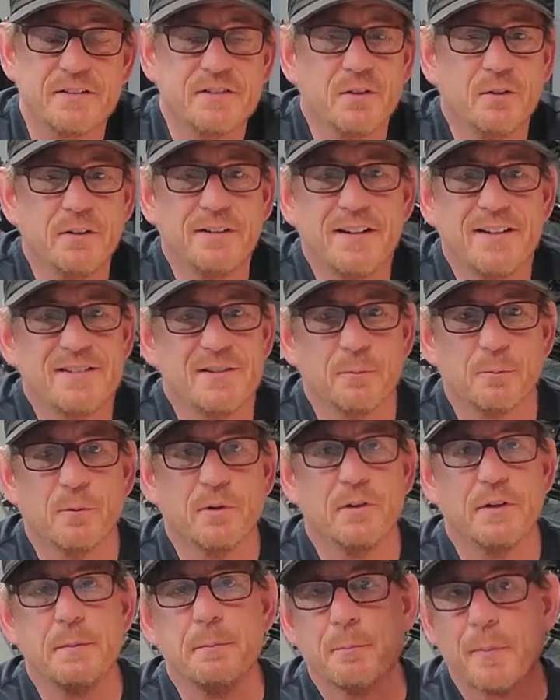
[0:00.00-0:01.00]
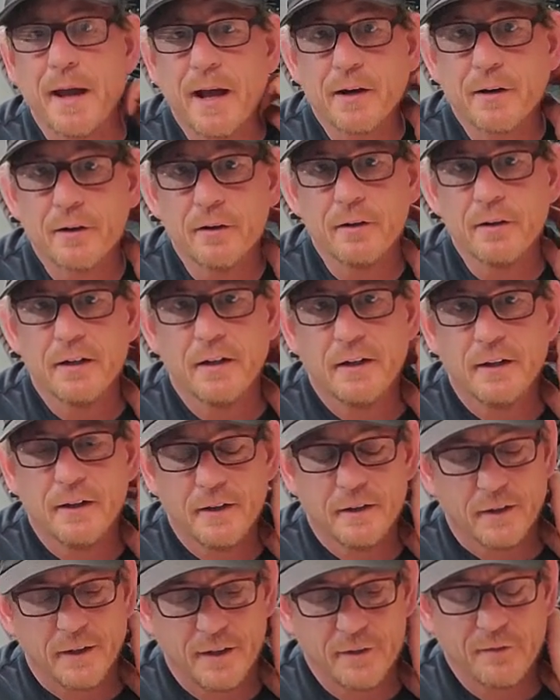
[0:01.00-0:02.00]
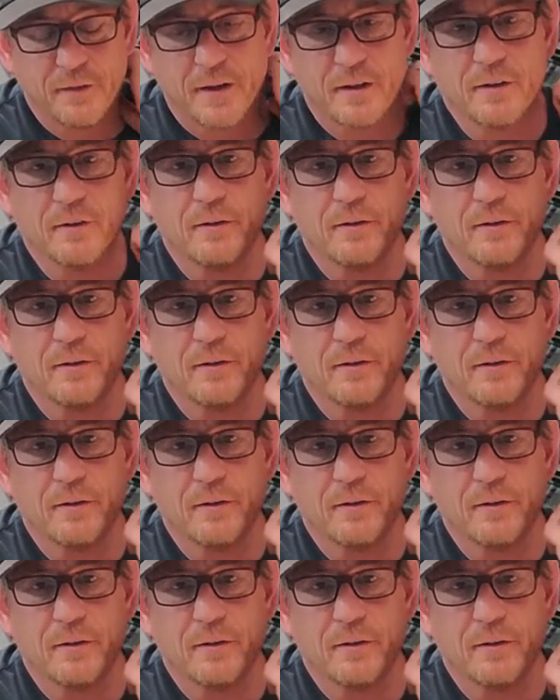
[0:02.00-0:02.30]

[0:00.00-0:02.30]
So it doesn't really matter if I